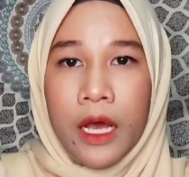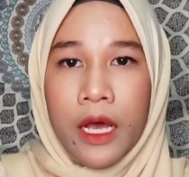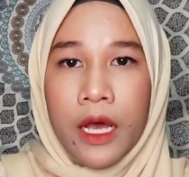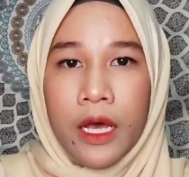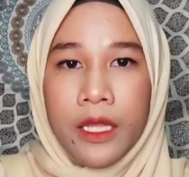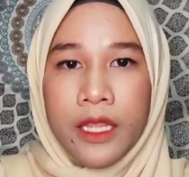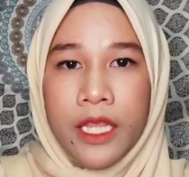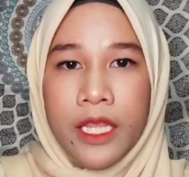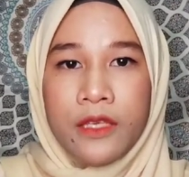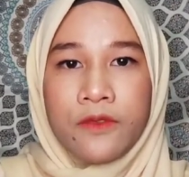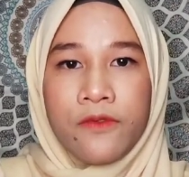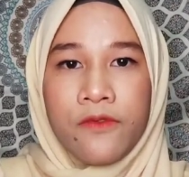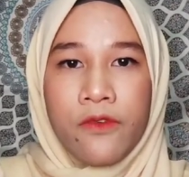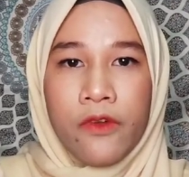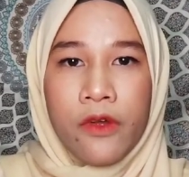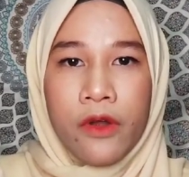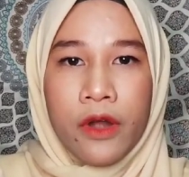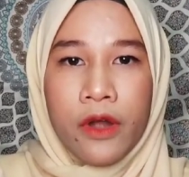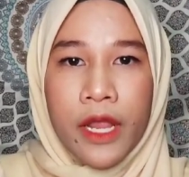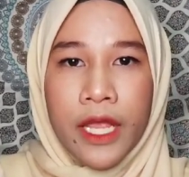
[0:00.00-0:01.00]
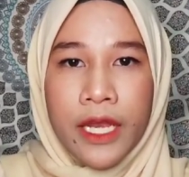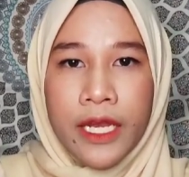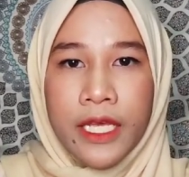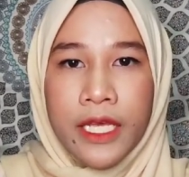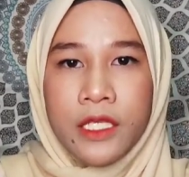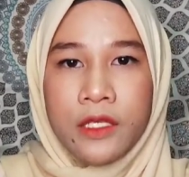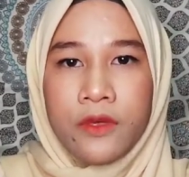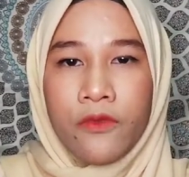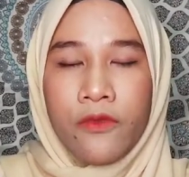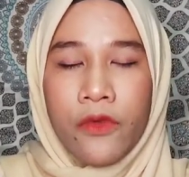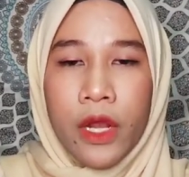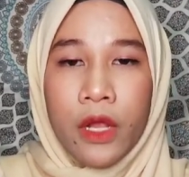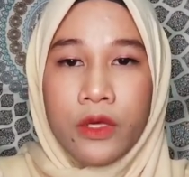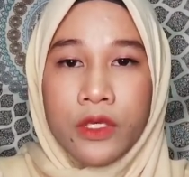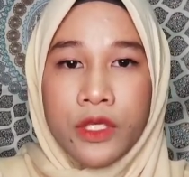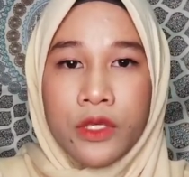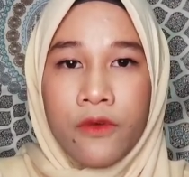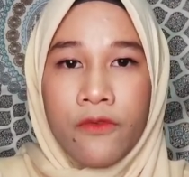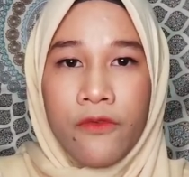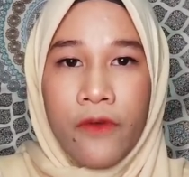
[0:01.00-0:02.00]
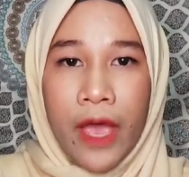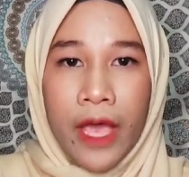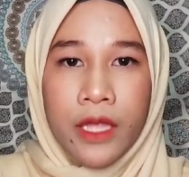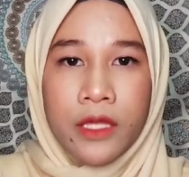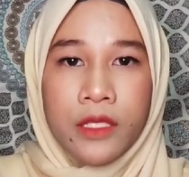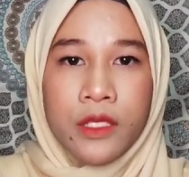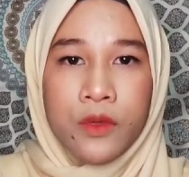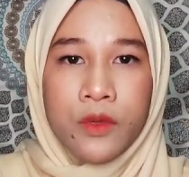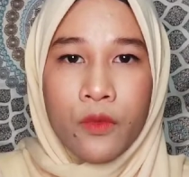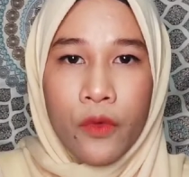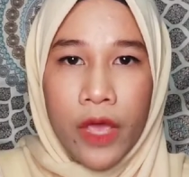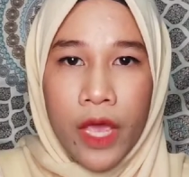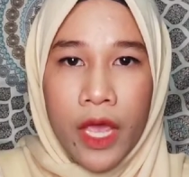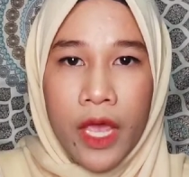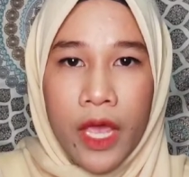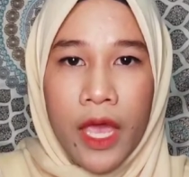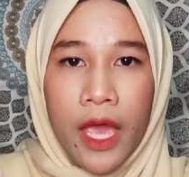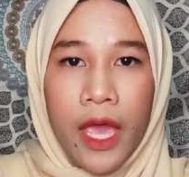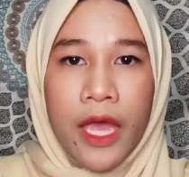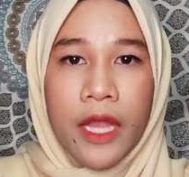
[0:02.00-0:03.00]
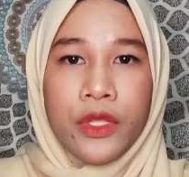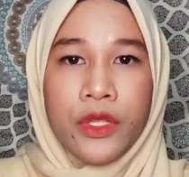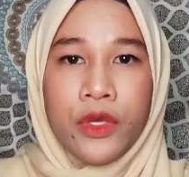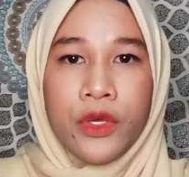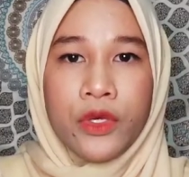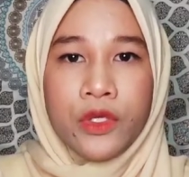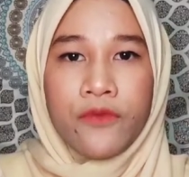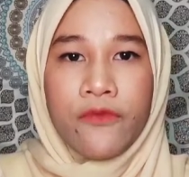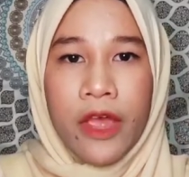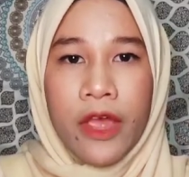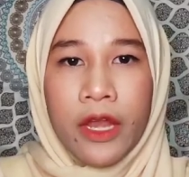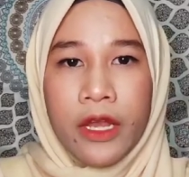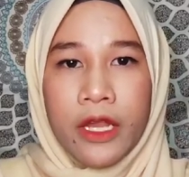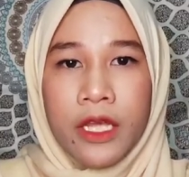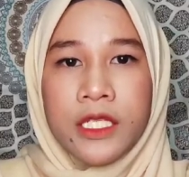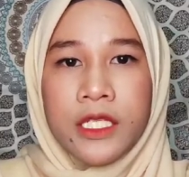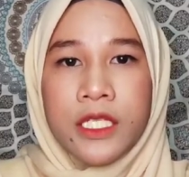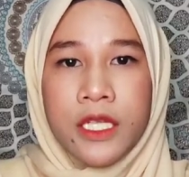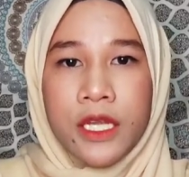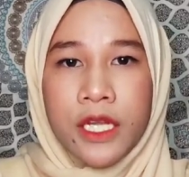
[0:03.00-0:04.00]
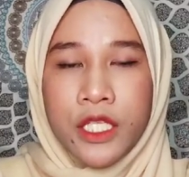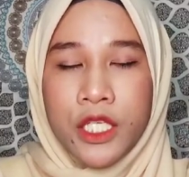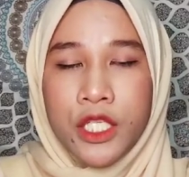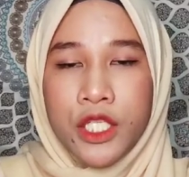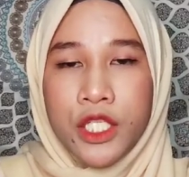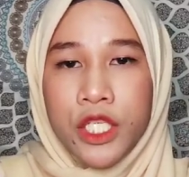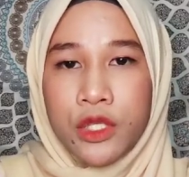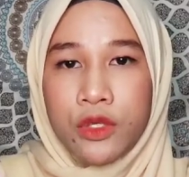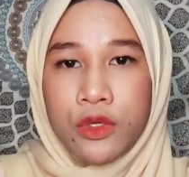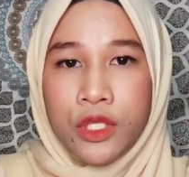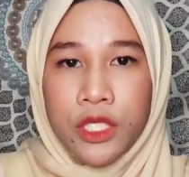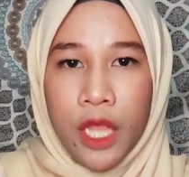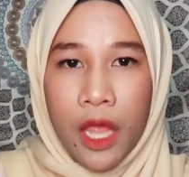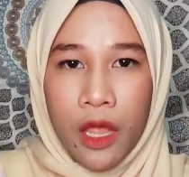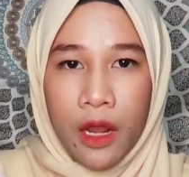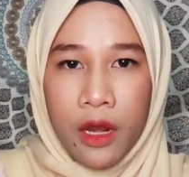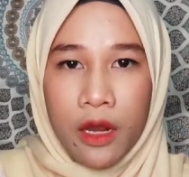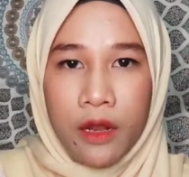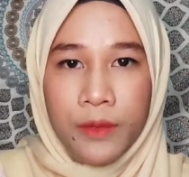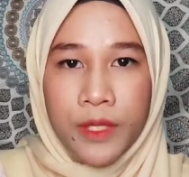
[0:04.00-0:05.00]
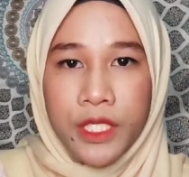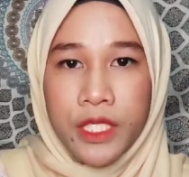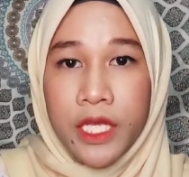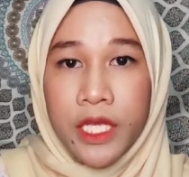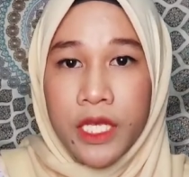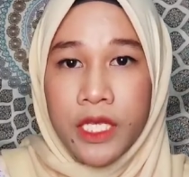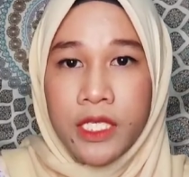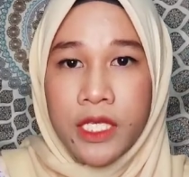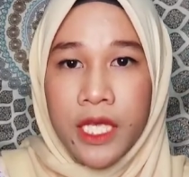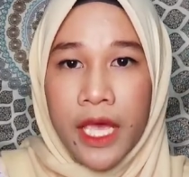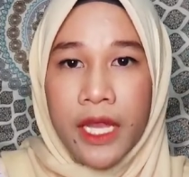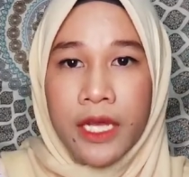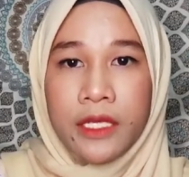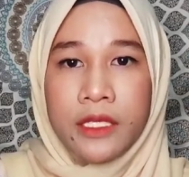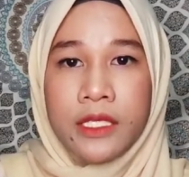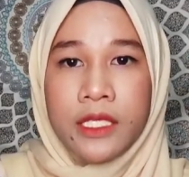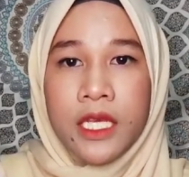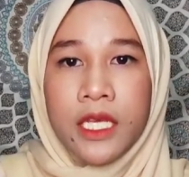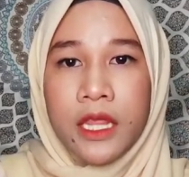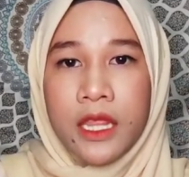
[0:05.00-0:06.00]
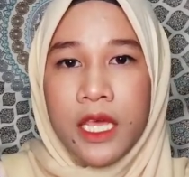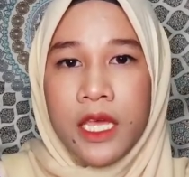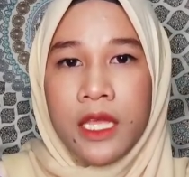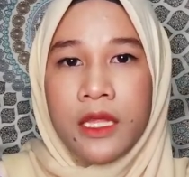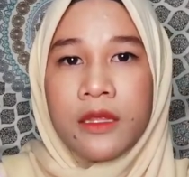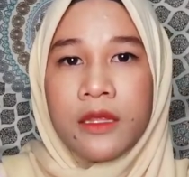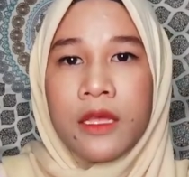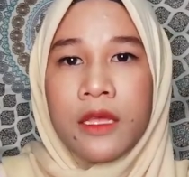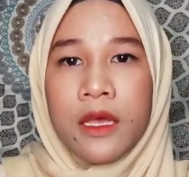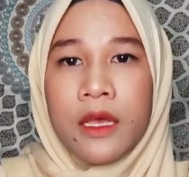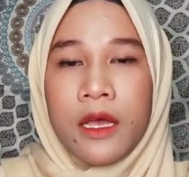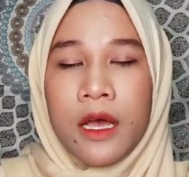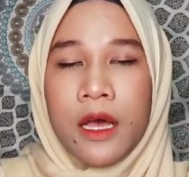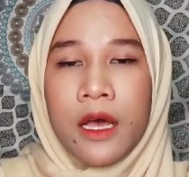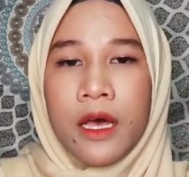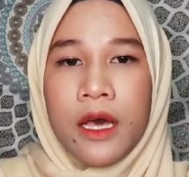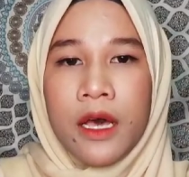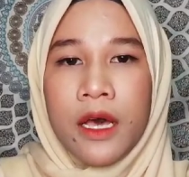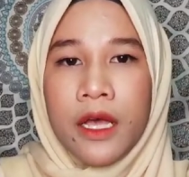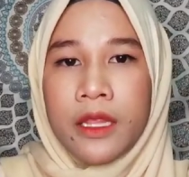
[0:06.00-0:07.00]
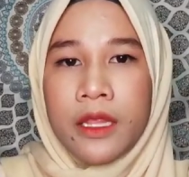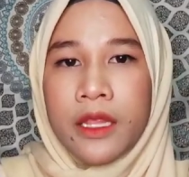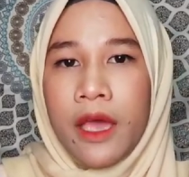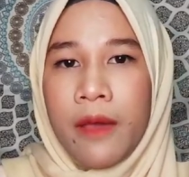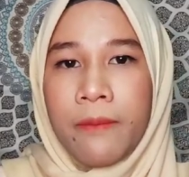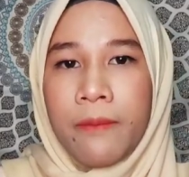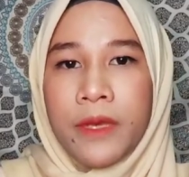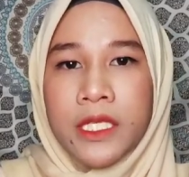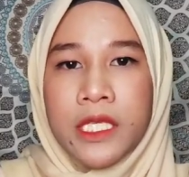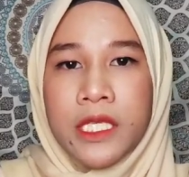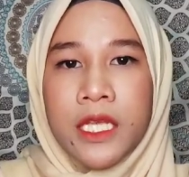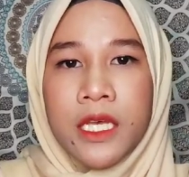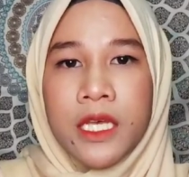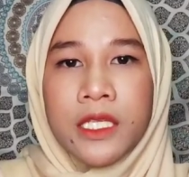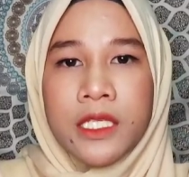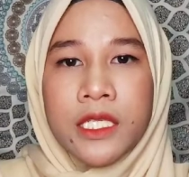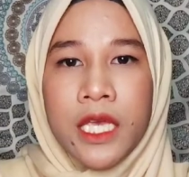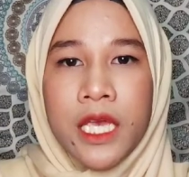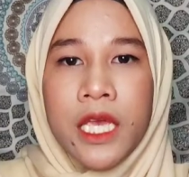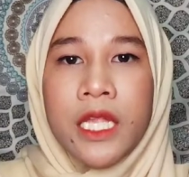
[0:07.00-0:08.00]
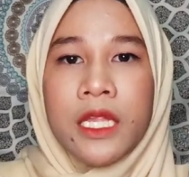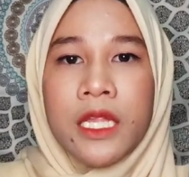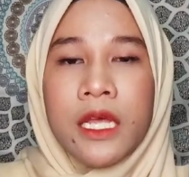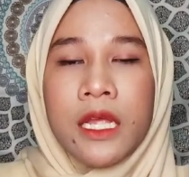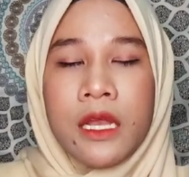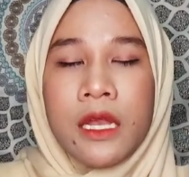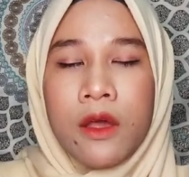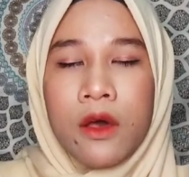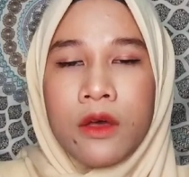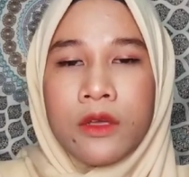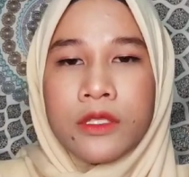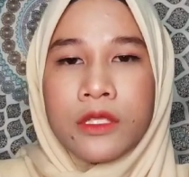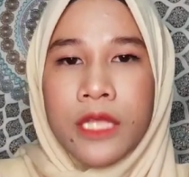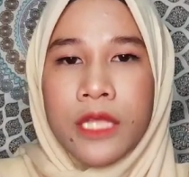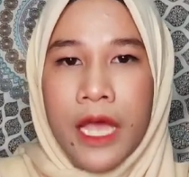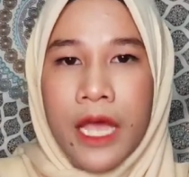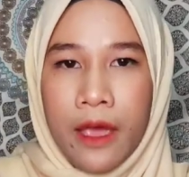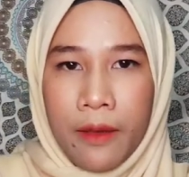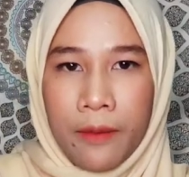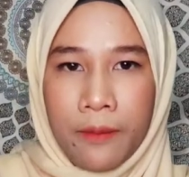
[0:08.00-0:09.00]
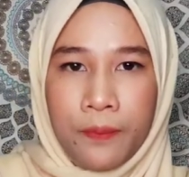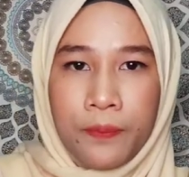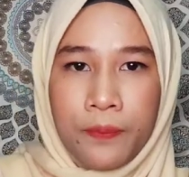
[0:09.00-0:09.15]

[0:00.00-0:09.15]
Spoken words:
these foreigners will also find way and use various strategy to start a business and sustain their business in the long time.